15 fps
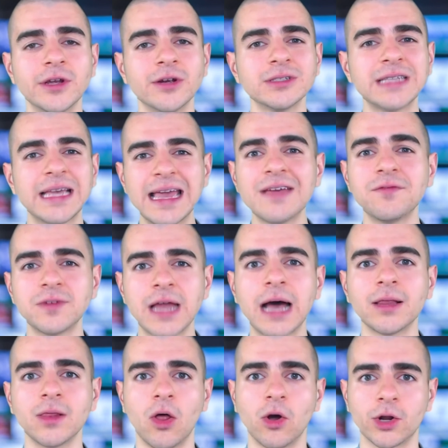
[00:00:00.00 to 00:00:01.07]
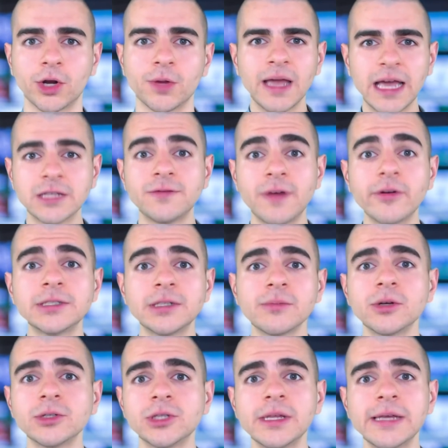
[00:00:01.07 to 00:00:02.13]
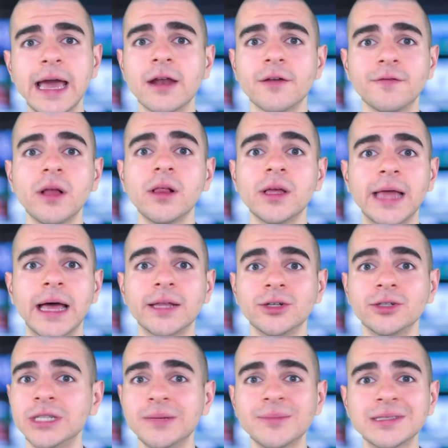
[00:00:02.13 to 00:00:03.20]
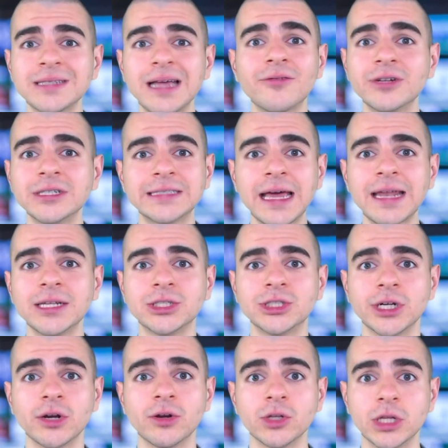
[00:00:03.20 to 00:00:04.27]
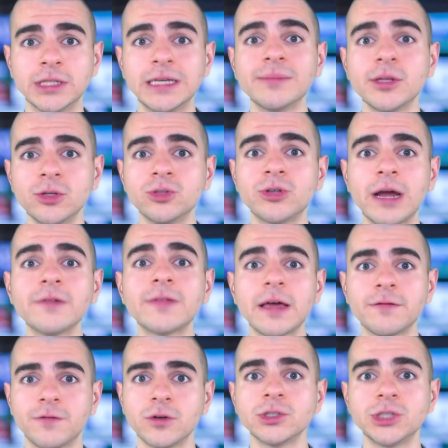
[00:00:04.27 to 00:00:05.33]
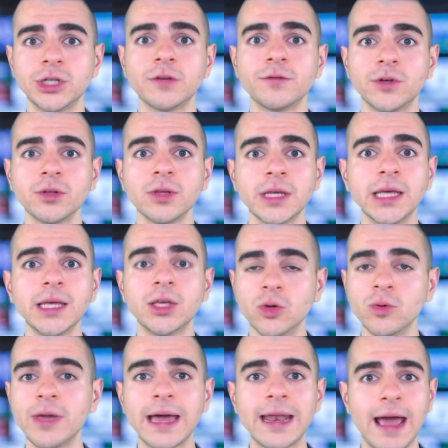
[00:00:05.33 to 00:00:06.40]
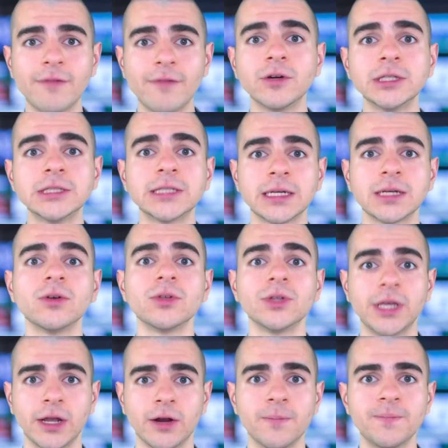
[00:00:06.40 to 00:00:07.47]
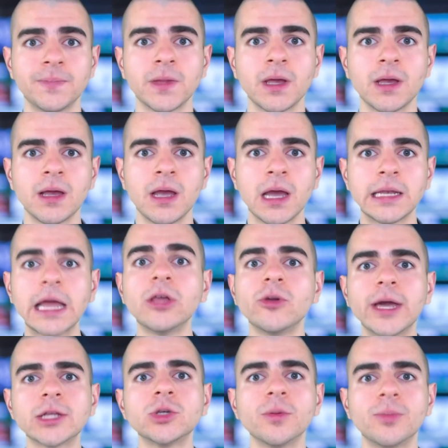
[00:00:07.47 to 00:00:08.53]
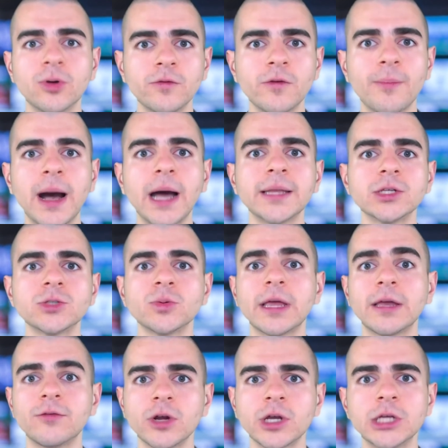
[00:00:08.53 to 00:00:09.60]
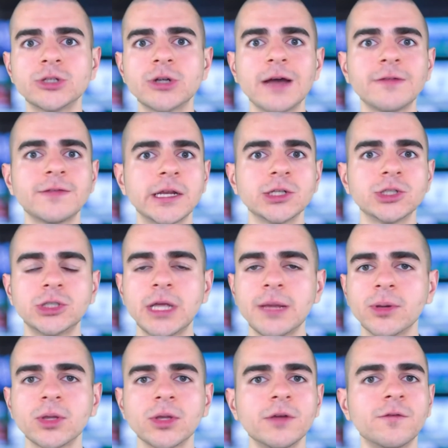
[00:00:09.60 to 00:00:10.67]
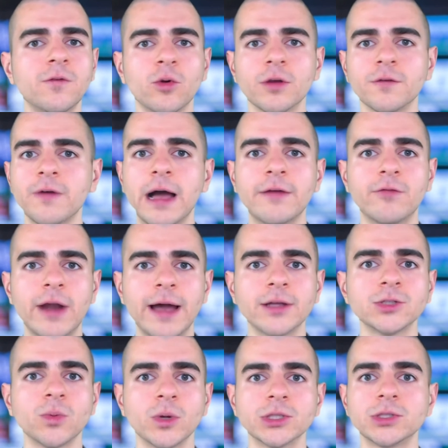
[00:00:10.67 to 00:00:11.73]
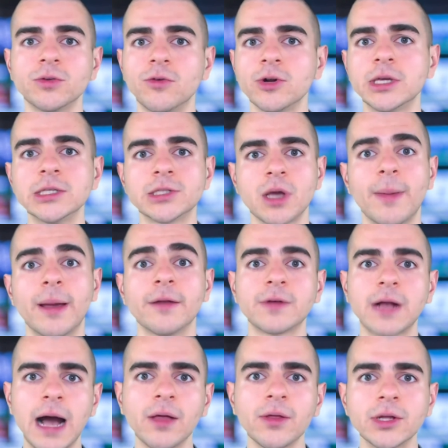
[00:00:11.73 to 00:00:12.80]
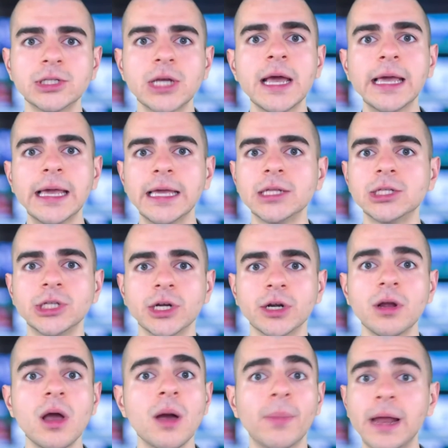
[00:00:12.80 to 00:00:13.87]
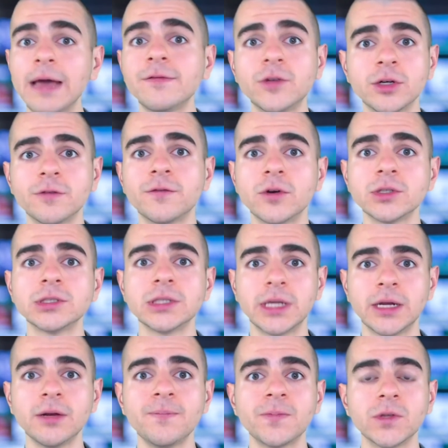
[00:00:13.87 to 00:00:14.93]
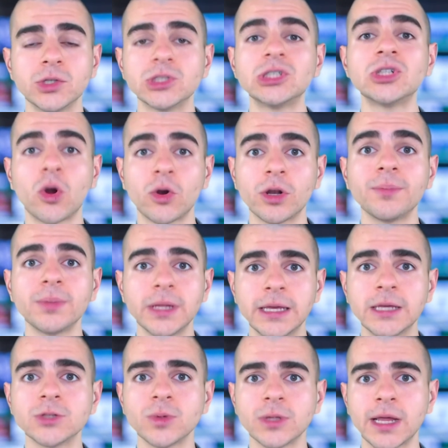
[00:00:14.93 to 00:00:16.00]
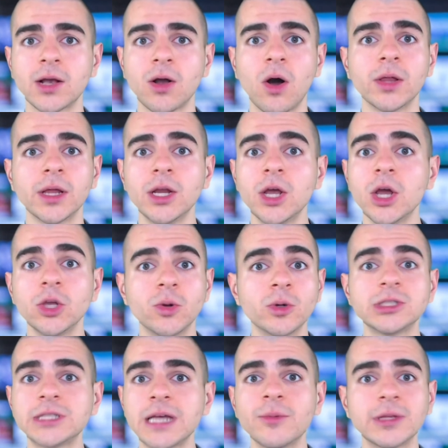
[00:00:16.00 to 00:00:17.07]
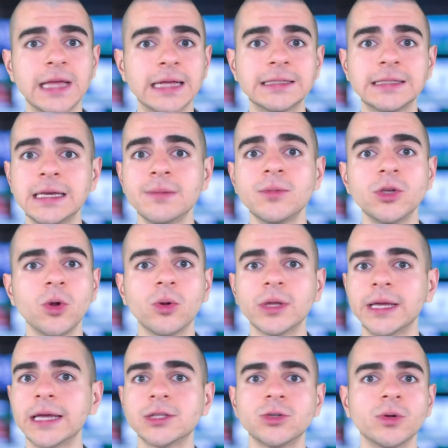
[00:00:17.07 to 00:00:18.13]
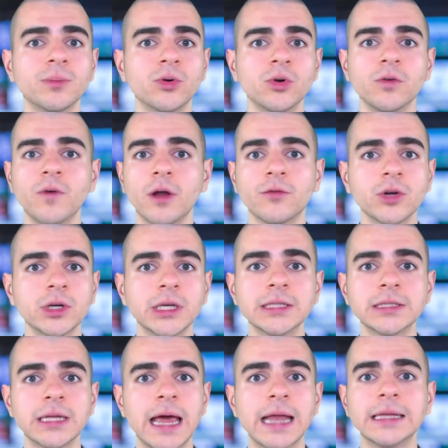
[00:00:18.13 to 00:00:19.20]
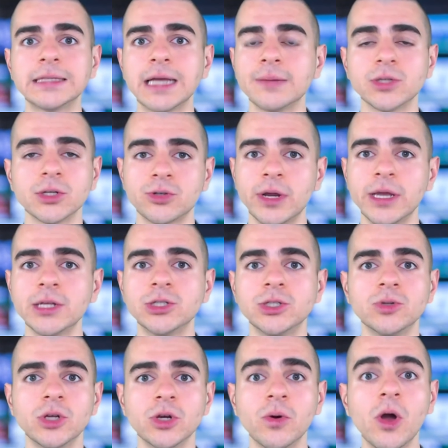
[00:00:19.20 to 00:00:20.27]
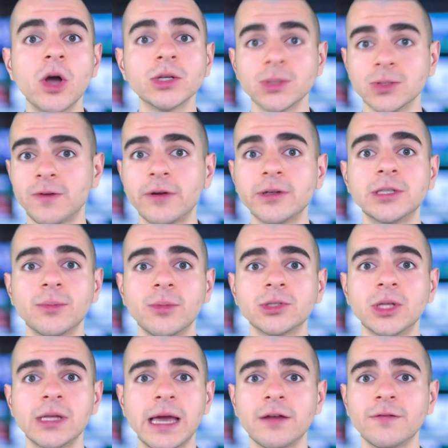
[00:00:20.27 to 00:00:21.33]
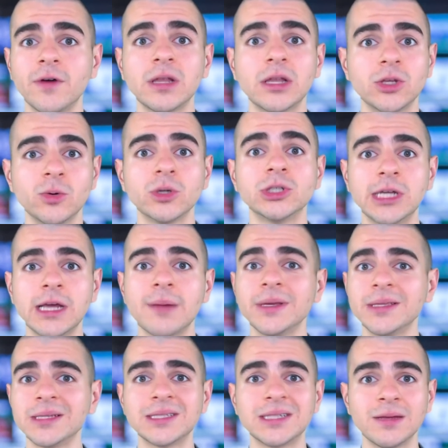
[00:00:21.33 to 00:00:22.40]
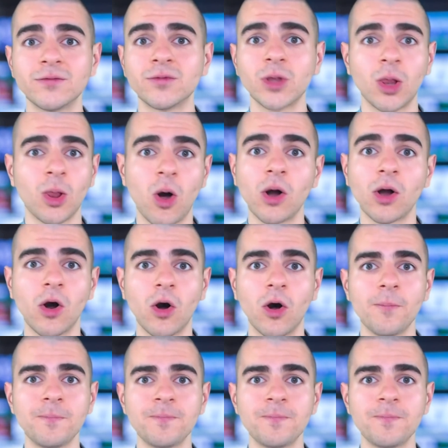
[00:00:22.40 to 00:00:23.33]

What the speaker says: years, if not longer. It's very similar to the NFL in that your team does not reset each year. The team that you draft that first year of your league, you get every single year. Now you get to improve upon this with a rookie draft that is typically 4 to 5 rounds once the rookies come out of college each year. But after your first year, your startup league is what they call it, you're set with that team. You only get to improve on rookies and any types of trades you do. So it's very similar to the NFL that you are GMing this team for the long haul.